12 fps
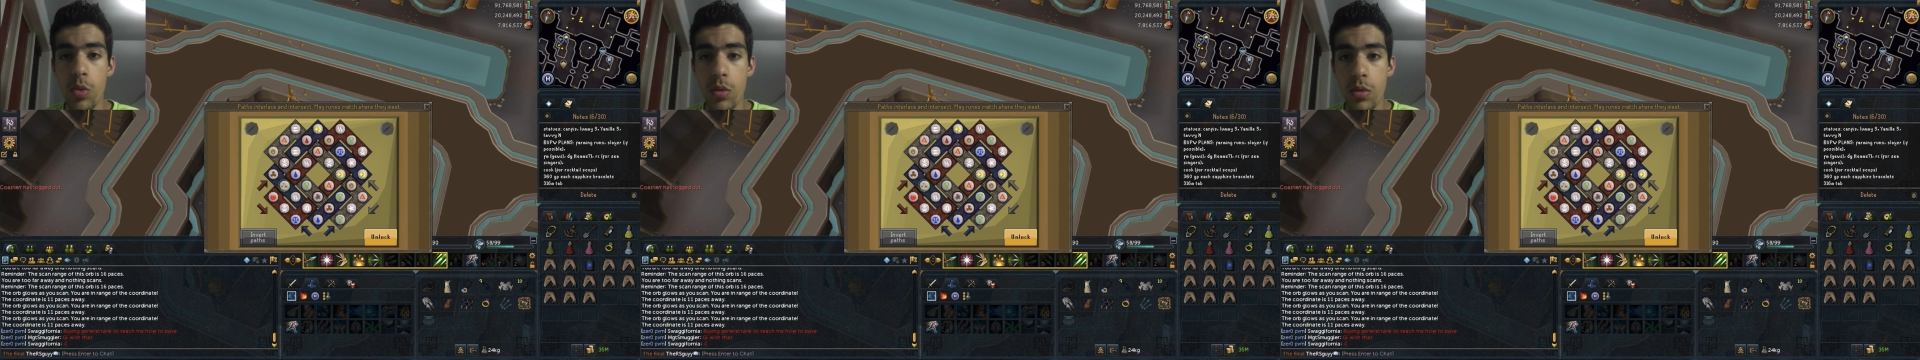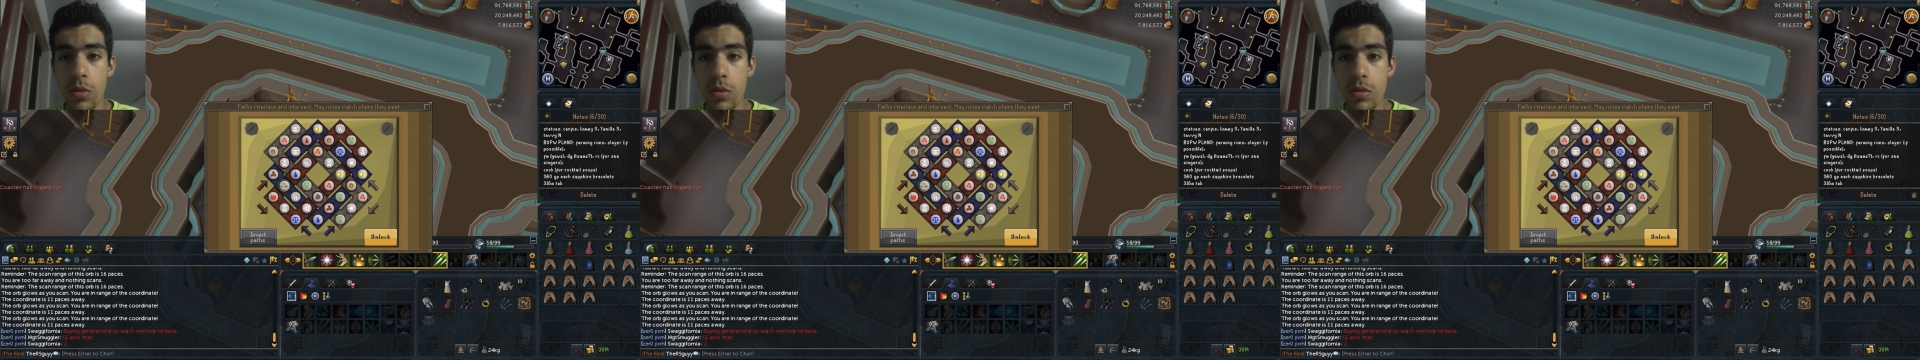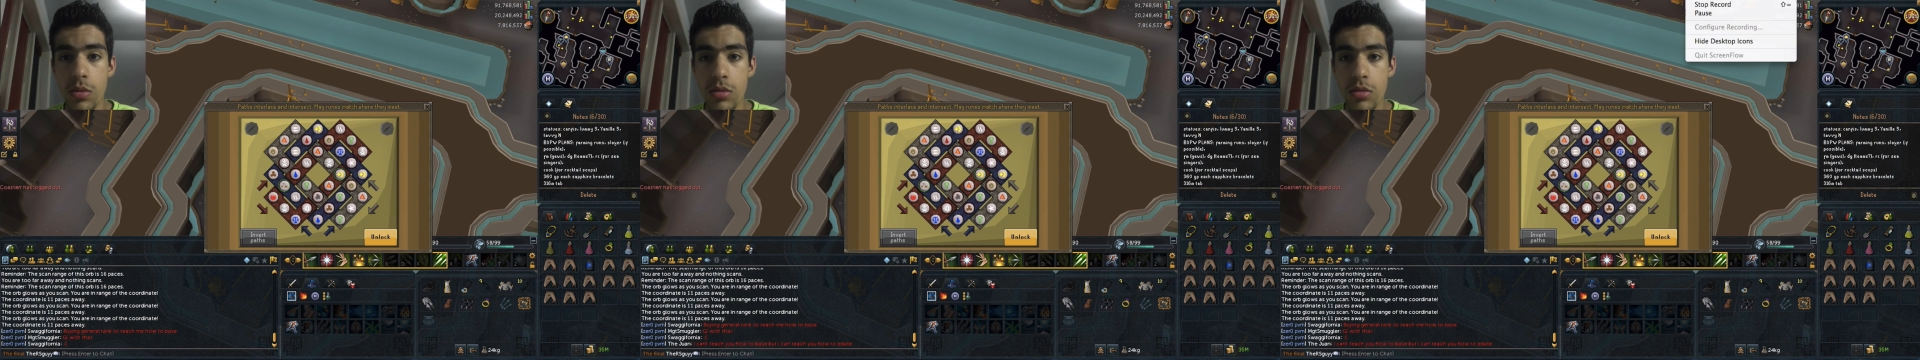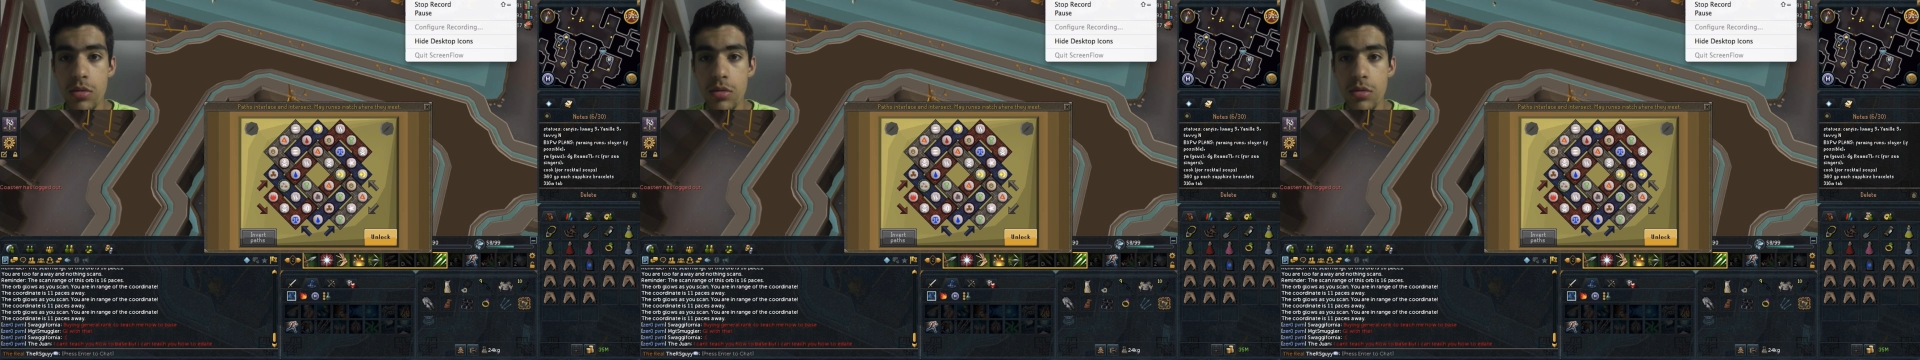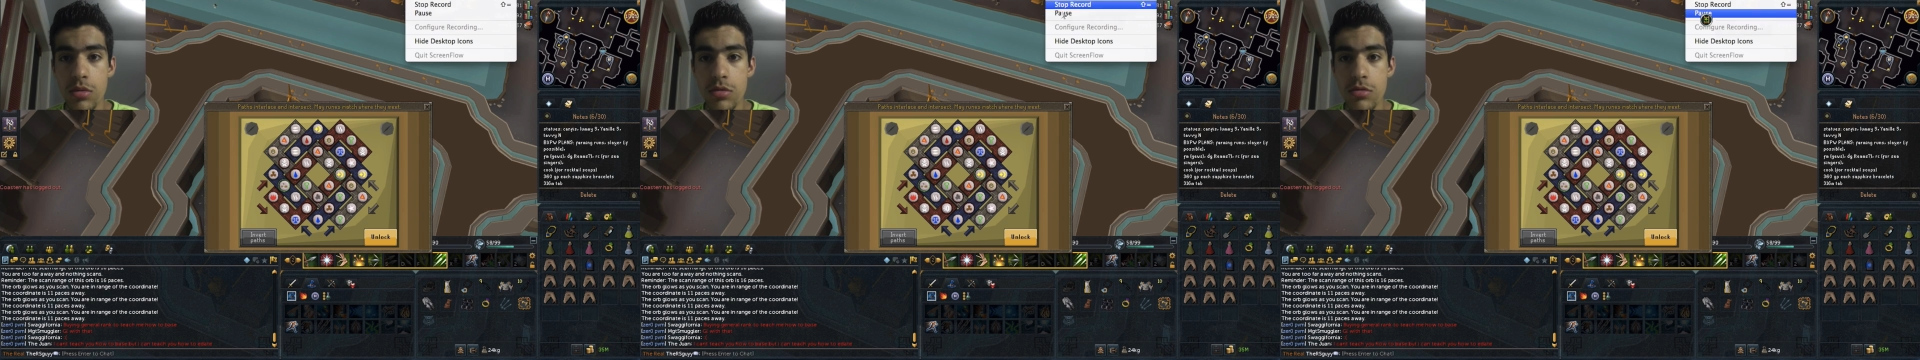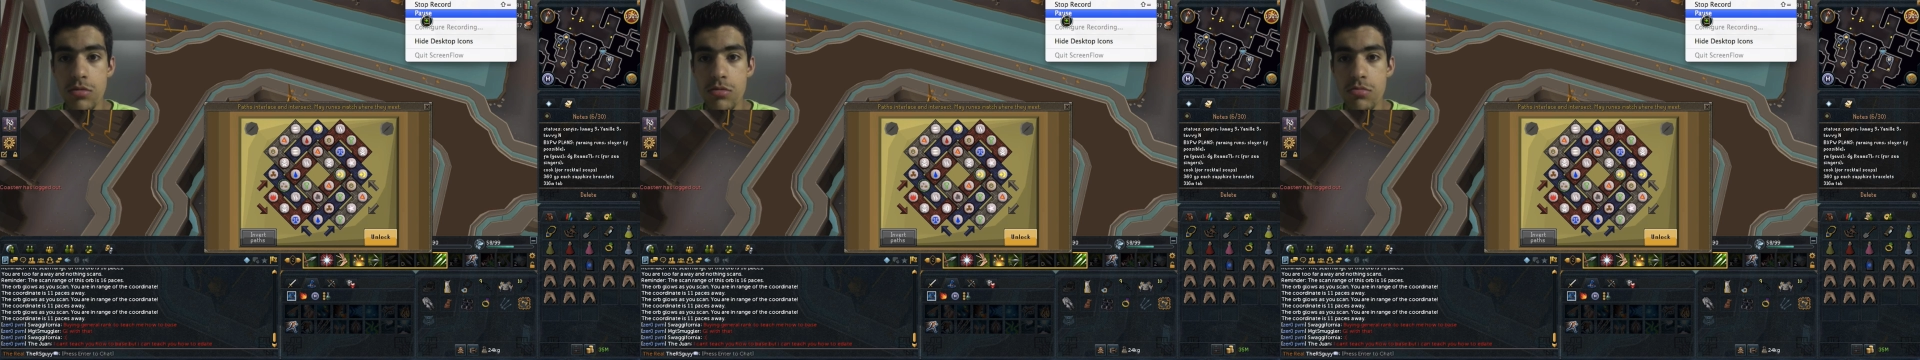
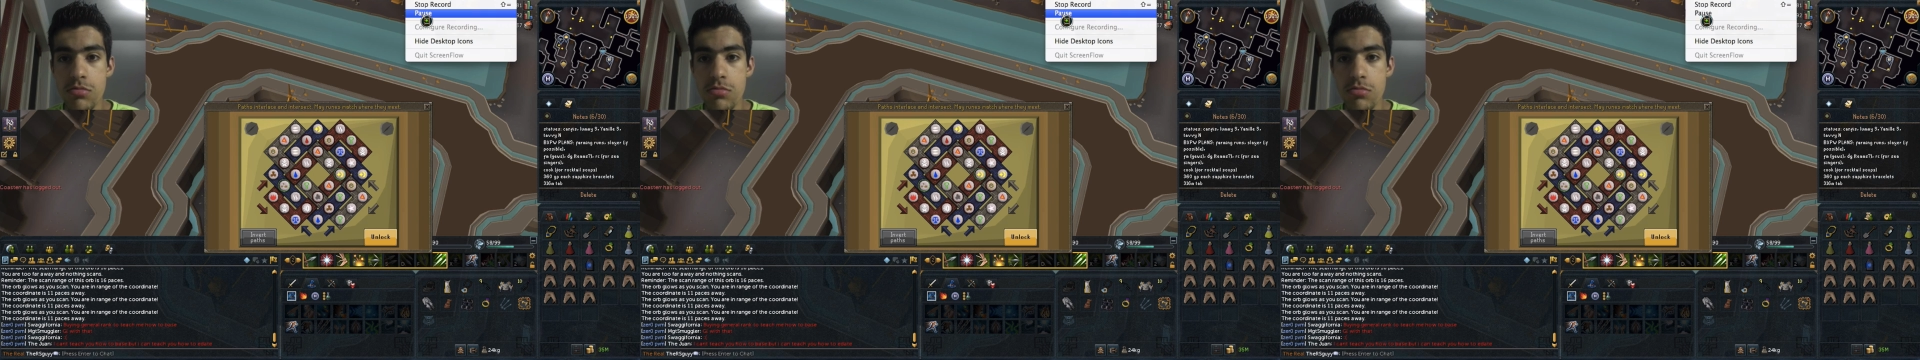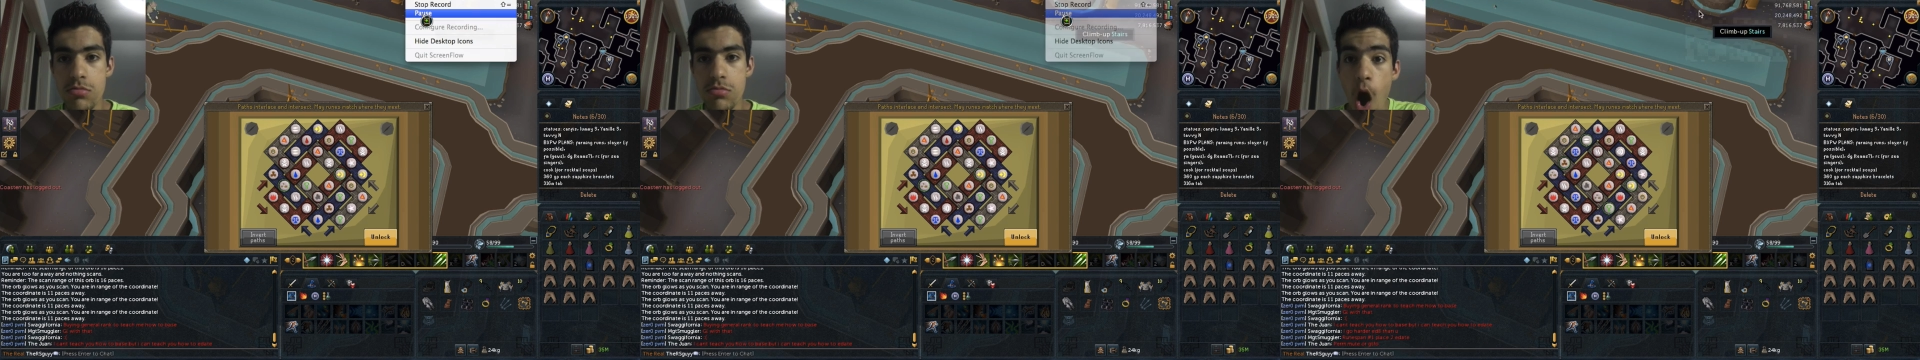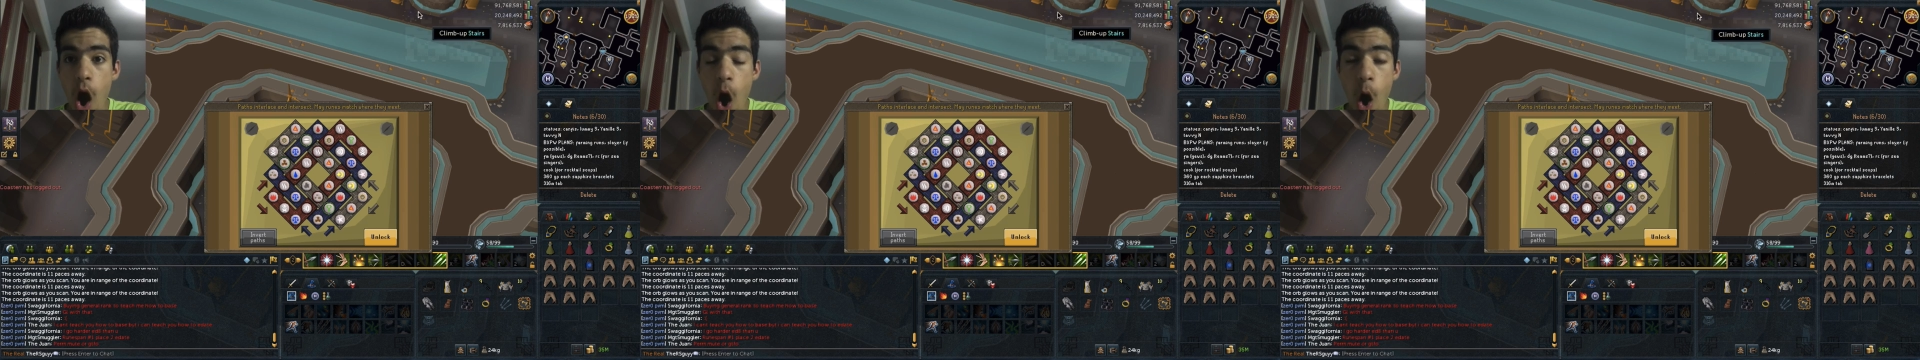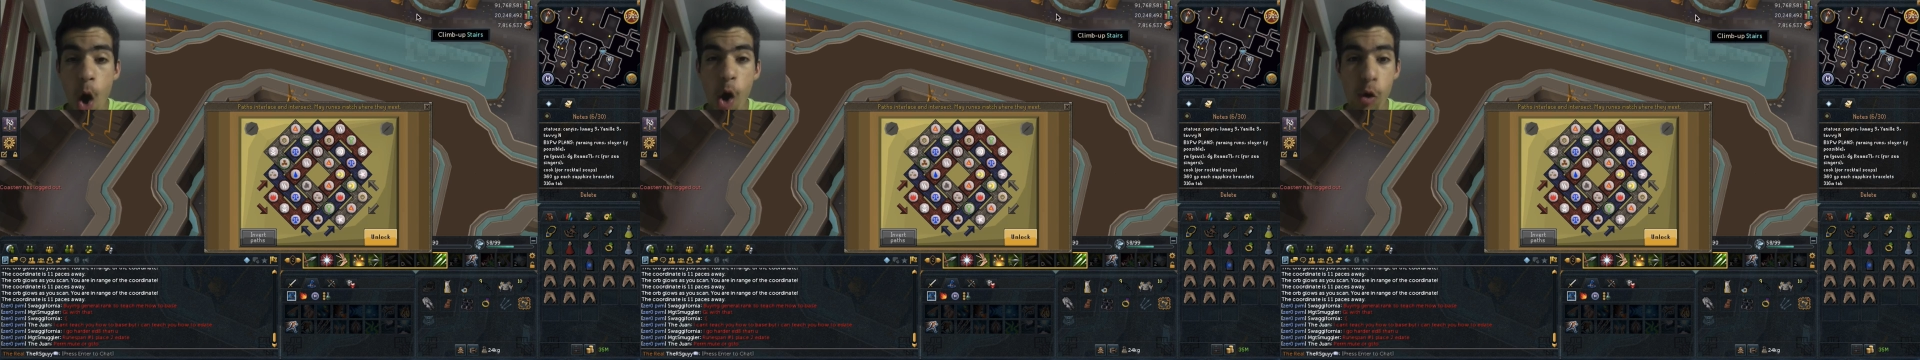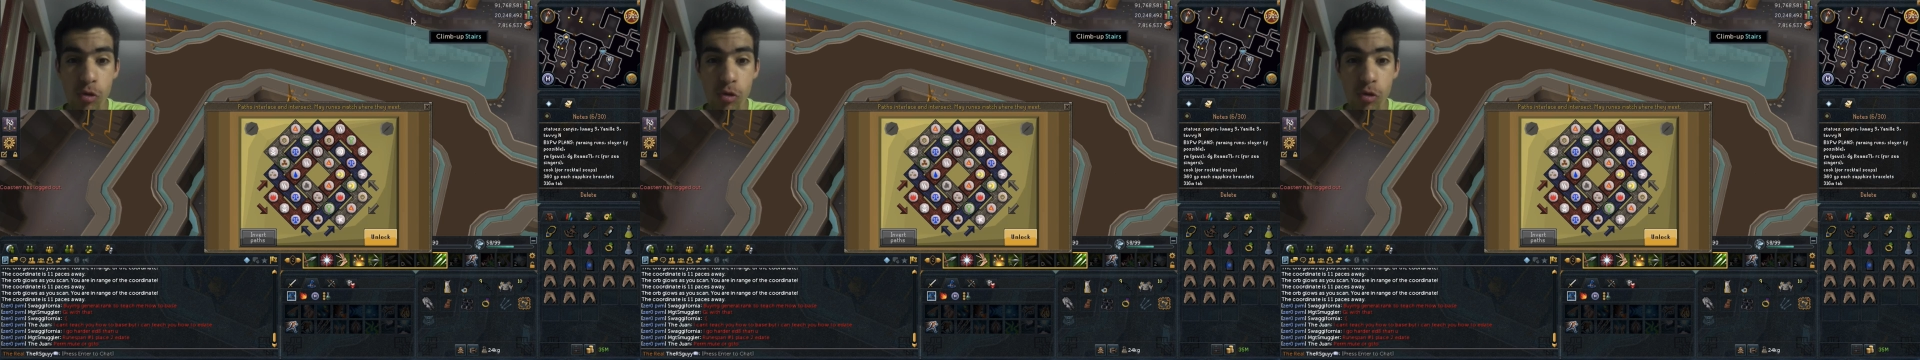Nothing is said.